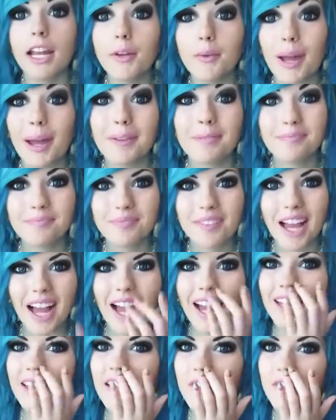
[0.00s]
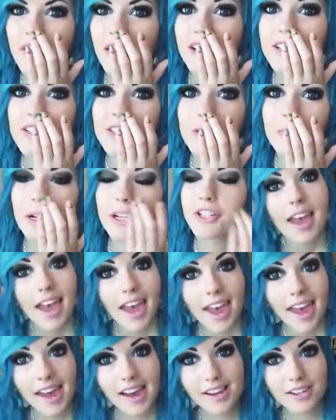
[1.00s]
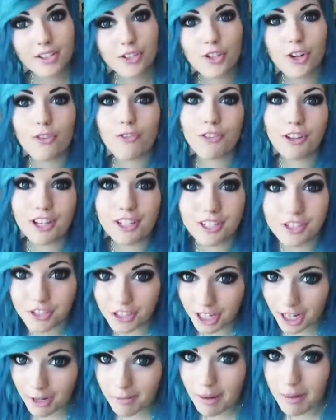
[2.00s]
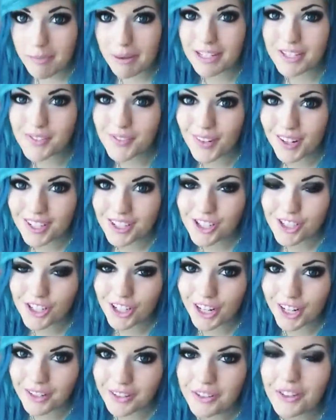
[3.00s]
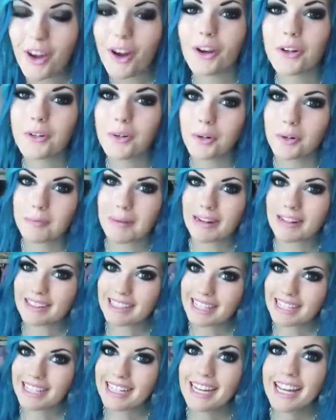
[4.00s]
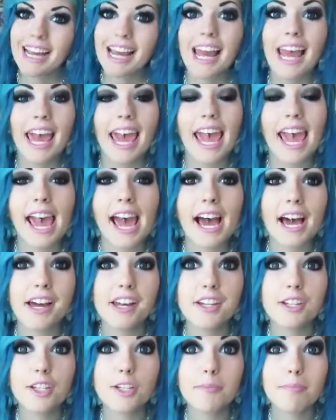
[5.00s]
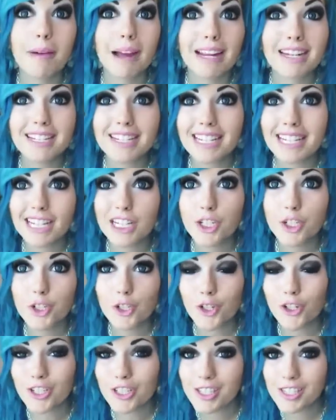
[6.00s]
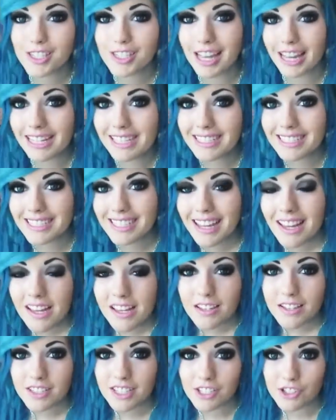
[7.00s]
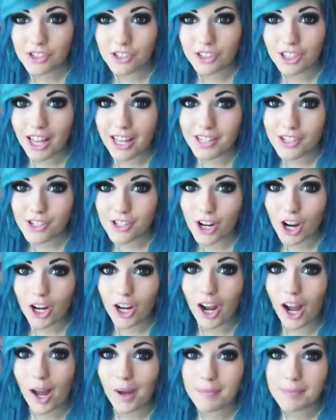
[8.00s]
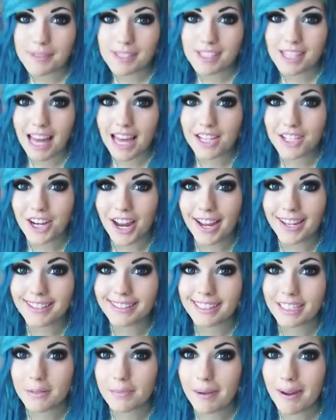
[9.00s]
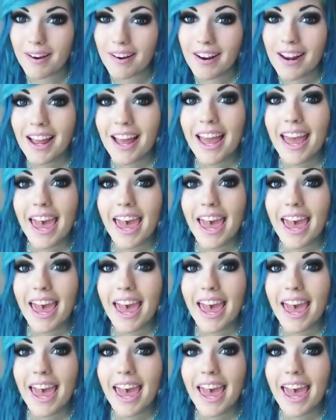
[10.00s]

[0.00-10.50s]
Anyway, I love you guys so much. And don't forget to check out my best friend's channel, Hardcore Metal Kid, and my t-shirt site, districtlines.com slash bear